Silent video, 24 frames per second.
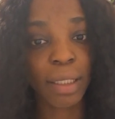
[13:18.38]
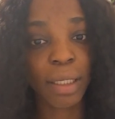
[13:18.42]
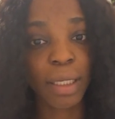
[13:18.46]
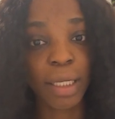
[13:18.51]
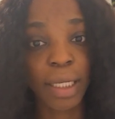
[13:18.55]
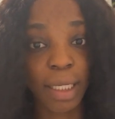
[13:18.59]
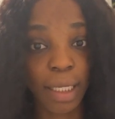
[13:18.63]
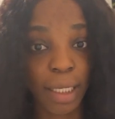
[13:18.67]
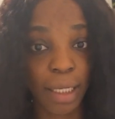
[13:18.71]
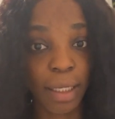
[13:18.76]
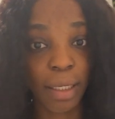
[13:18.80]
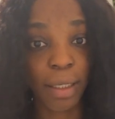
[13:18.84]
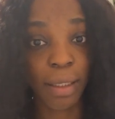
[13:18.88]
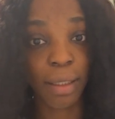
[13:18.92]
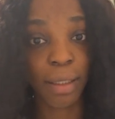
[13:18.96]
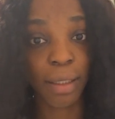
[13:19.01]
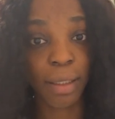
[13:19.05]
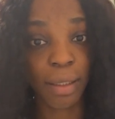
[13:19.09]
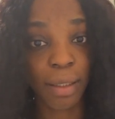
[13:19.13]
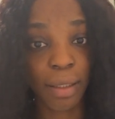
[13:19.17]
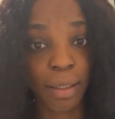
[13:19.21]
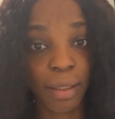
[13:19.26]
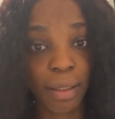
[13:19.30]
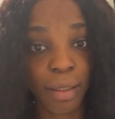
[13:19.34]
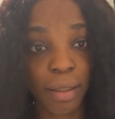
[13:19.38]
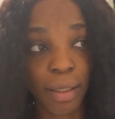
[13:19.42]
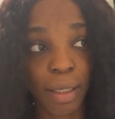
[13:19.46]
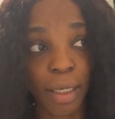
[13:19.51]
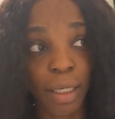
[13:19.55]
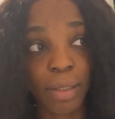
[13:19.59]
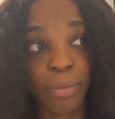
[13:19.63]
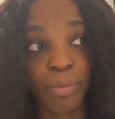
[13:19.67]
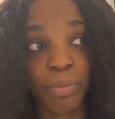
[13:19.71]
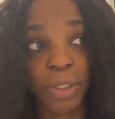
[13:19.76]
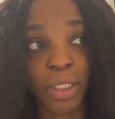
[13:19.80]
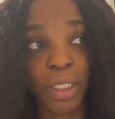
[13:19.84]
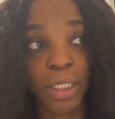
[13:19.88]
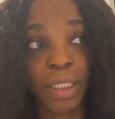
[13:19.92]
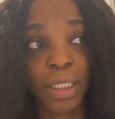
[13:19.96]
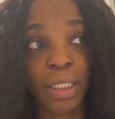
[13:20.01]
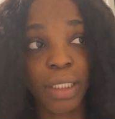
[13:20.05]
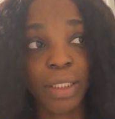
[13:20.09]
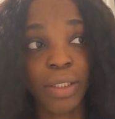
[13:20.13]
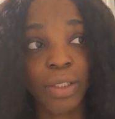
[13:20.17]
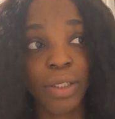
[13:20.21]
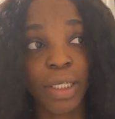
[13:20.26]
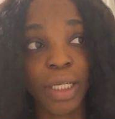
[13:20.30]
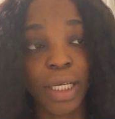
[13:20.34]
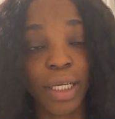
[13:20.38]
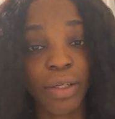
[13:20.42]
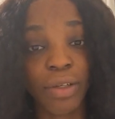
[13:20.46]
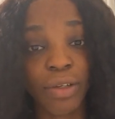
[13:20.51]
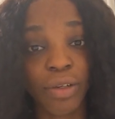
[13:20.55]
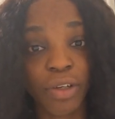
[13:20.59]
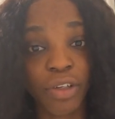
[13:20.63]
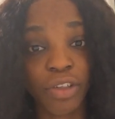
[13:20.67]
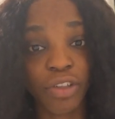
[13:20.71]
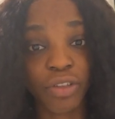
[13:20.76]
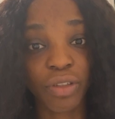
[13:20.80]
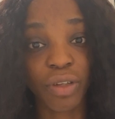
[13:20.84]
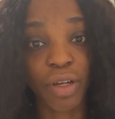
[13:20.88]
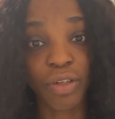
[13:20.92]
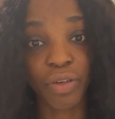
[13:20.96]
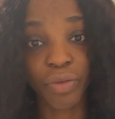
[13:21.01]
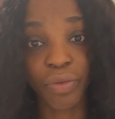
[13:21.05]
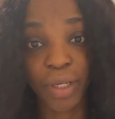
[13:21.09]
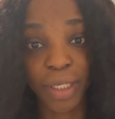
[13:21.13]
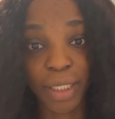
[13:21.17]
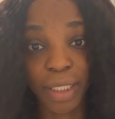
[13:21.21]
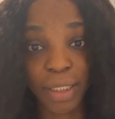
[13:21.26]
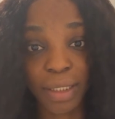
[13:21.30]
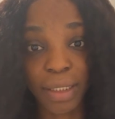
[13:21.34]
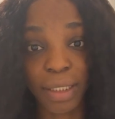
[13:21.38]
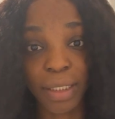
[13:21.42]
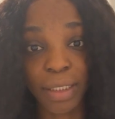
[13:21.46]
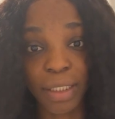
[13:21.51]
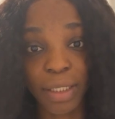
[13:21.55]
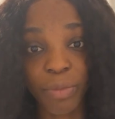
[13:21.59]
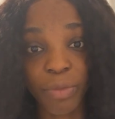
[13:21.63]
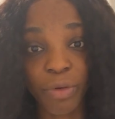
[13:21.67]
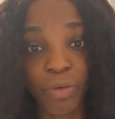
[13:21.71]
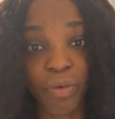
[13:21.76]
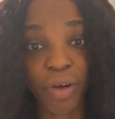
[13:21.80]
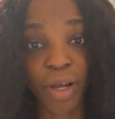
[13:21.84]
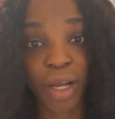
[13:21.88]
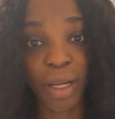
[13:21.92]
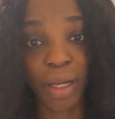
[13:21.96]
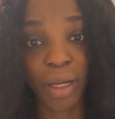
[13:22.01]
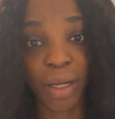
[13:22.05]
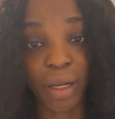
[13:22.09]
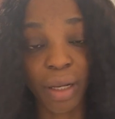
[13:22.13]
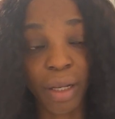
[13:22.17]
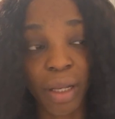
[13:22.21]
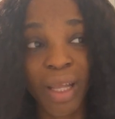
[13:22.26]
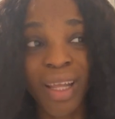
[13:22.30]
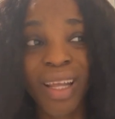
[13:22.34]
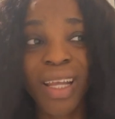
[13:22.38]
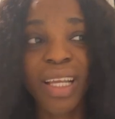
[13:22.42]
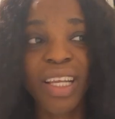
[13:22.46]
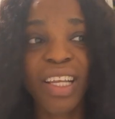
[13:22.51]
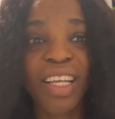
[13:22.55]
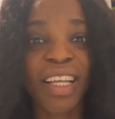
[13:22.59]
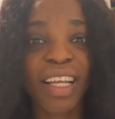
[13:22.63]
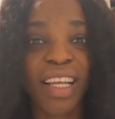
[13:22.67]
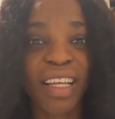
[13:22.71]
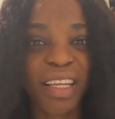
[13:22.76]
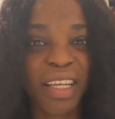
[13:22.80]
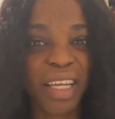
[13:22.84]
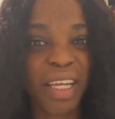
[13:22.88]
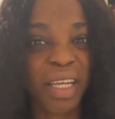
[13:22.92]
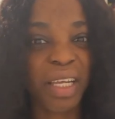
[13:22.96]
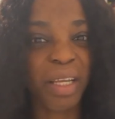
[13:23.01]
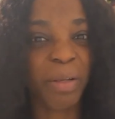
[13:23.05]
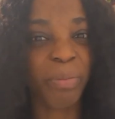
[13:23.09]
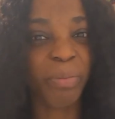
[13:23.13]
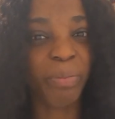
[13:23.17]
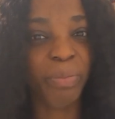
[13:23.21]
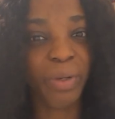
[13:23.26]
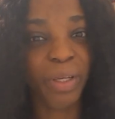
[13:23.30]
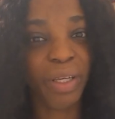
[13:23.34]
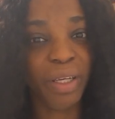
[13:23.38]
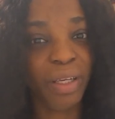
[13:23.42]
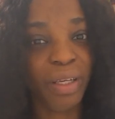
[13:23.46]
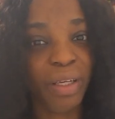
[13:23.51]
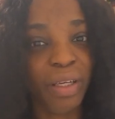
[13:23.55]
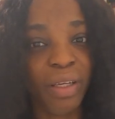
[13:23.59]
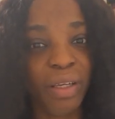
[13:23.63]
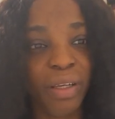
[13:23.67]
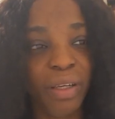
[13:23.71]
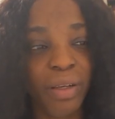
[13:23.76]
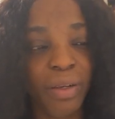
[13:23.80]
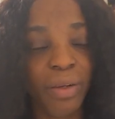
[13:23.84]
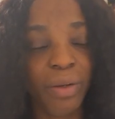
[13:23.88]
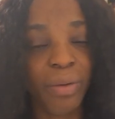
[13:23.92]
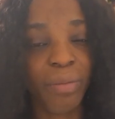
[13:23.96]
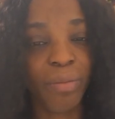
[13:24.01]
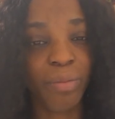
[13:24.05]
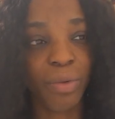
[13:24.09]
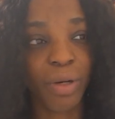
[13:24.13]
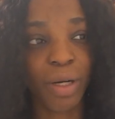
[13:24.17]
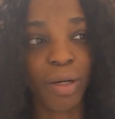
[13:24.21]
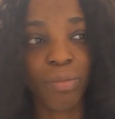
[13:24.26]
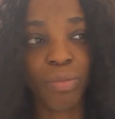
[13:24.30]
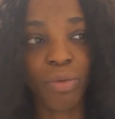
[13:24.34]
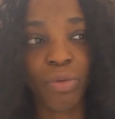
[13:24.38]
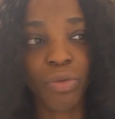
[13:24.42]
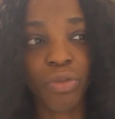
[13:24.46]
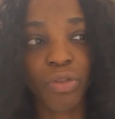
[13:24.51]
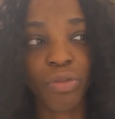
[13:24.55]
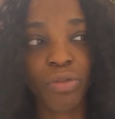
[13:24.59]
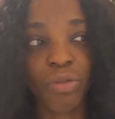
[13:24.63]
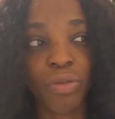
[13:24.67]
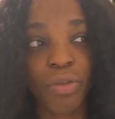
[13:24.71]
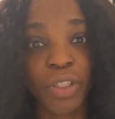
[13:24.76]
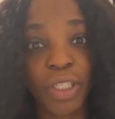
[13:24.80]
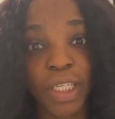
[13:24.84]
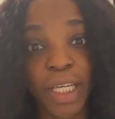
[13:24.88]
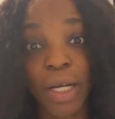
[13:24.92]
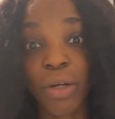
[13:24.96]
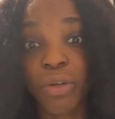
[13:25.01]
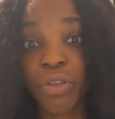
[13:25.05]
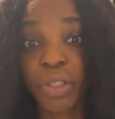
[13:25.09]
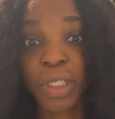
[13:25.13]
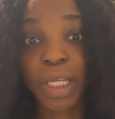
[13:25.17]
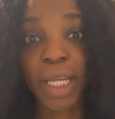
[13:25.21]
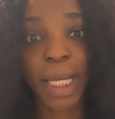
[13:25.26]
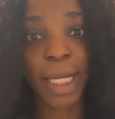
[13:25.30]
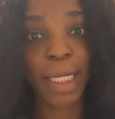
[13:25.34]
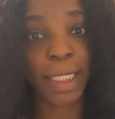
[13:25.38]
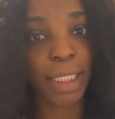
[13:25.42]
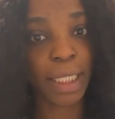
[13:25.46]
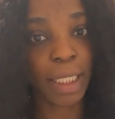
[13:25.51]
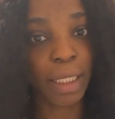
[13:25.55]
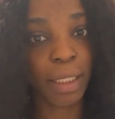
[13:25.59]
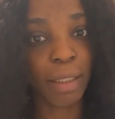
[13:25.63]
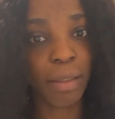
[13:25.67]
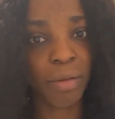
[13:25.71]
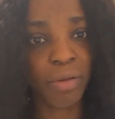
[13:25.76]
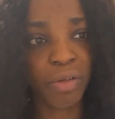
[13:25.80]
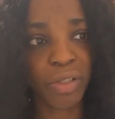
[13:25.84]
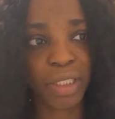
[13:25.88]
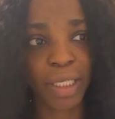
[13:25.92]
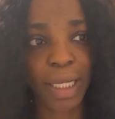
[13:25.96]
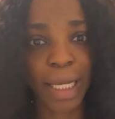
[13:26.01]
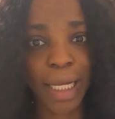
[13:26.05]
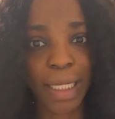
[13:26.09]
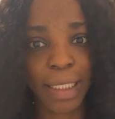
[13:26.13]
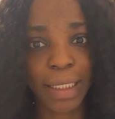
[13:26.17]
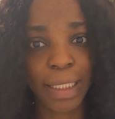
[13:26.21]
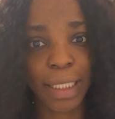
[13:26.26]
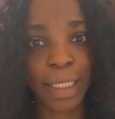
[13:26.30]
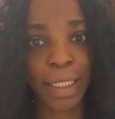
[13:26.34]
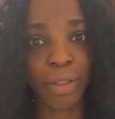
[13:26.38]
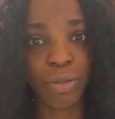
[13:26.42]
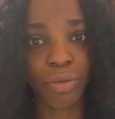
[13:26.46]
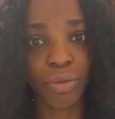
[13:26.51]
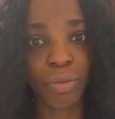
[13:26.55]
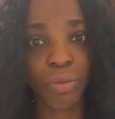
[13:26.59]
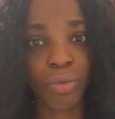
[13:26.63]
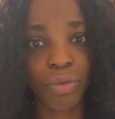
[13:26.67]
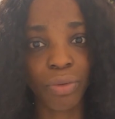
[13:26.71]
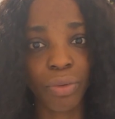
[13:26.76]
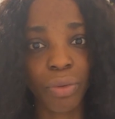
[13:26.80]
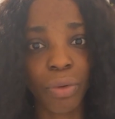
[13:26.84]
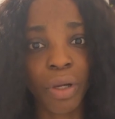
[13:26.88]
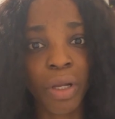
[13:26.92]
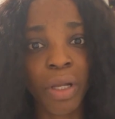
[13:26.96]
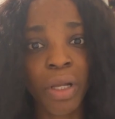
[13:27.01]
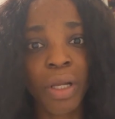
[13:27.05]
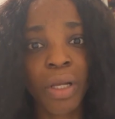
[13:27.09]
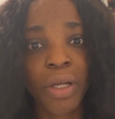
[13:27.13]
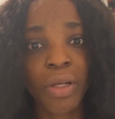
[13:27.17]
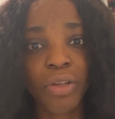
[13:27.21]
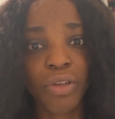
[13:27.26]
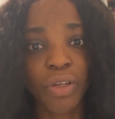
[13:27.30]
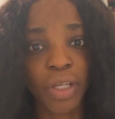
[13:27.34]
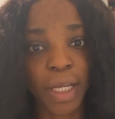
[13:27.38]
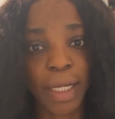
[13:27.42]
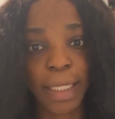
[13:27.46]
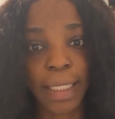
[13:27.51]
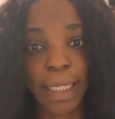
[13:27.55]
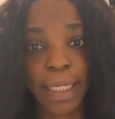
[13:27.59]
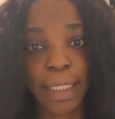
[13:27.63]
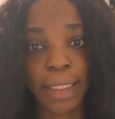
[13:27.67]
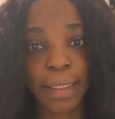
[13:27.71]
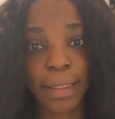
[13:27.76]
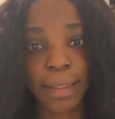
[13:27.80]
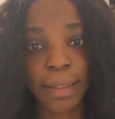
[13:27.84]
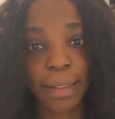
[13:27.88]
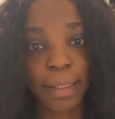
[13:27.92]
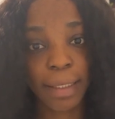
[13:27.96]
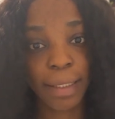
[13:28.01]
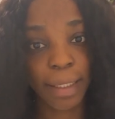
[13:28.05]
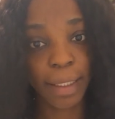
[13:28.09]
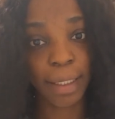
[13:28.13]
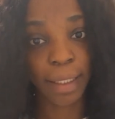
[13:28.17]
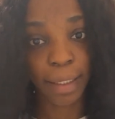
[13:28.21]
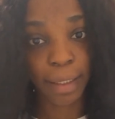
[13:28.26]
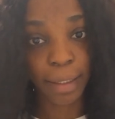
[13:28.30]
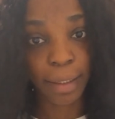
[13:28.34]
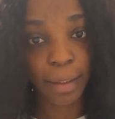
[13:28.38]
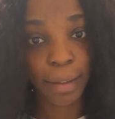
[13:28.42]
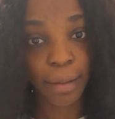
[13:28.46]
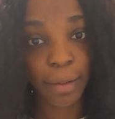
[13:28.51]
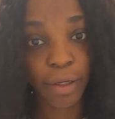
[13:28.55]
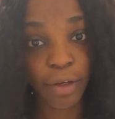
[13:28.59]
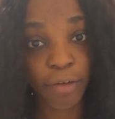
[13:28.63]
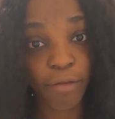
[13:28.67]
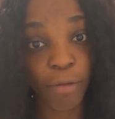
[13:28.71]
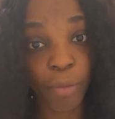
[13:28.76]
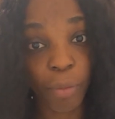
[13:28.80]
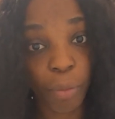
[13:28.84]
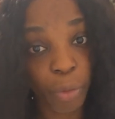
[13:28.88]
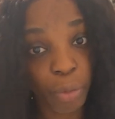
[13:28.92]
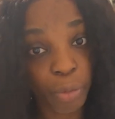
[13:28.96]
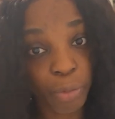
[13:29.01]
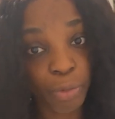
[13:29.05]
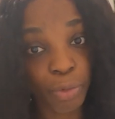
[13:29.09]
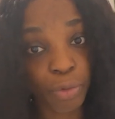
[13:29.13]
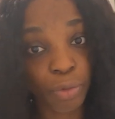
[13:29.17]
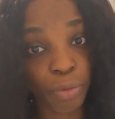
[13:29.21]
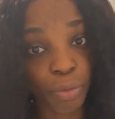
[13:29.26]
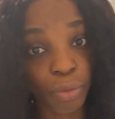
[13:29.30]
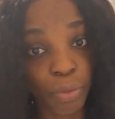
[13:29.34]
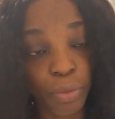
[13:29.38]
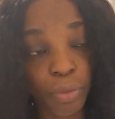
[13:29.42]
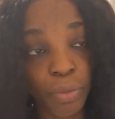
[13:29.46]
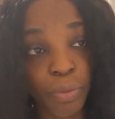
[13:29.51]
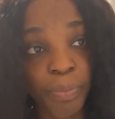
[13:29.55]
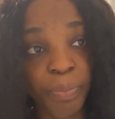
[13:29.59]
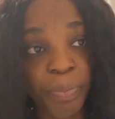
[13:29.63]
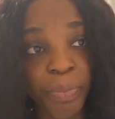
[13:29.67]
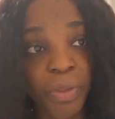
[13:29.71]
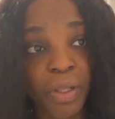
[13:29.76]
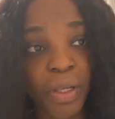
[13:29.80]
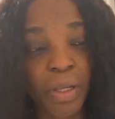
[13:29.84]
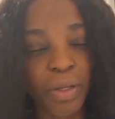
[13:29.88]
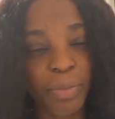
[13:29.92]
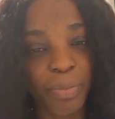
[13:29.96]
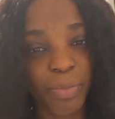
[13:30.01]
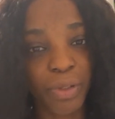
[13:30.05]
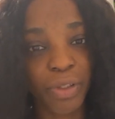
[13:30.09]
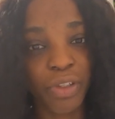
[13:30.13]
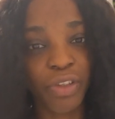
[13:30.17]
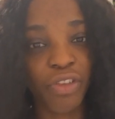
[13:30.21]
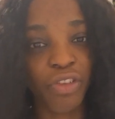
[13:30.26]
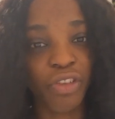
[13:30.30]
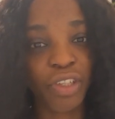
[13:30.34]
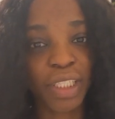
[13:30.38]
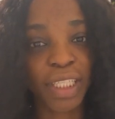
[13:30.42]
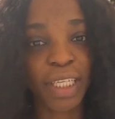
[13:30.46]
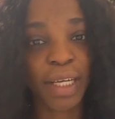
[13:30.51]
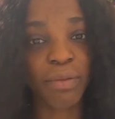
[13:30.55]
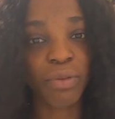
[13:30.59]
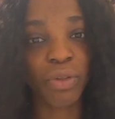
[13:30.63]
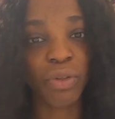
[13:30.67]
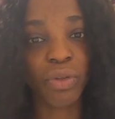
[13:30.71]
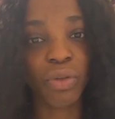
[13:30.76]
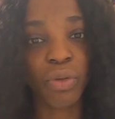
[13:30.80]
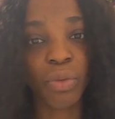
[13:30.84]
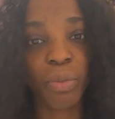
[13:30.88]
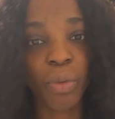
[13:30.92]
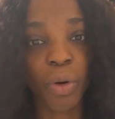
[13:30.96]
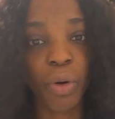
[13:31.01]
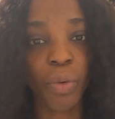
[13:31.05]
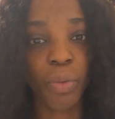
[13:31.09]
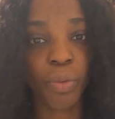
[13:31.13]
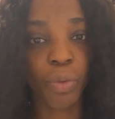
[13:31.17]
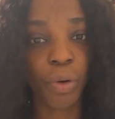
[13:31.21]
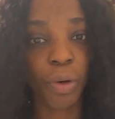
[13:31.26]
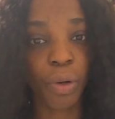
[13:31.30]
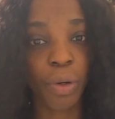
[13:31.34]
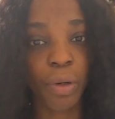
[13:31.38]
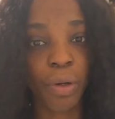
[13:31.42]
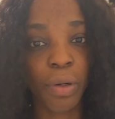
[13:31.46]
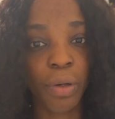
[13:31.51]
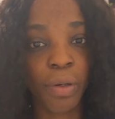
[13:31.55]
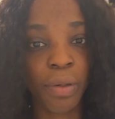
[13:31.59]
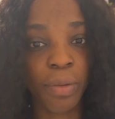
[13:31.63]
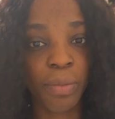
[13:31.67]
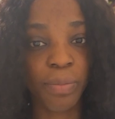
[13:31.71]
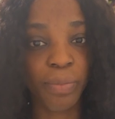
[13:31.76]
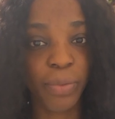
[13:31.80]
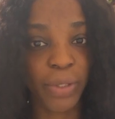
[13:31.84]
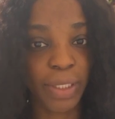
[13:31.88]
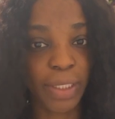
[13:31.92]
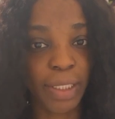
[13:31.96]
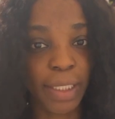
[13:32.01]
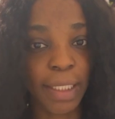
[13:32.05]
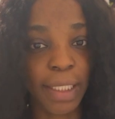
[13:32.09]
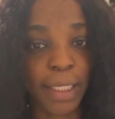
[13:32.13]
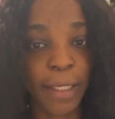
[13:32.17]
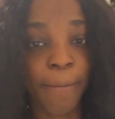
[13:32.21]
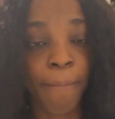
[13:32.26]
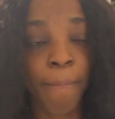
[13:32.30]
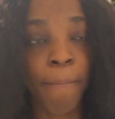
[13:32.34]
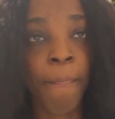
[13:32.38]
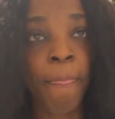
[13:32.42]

A. And being the grading system over here, you can get a B, but I'm not sure. You can also get an A because I had A too. So you can get A if you want to, but you just have to do more work, basically.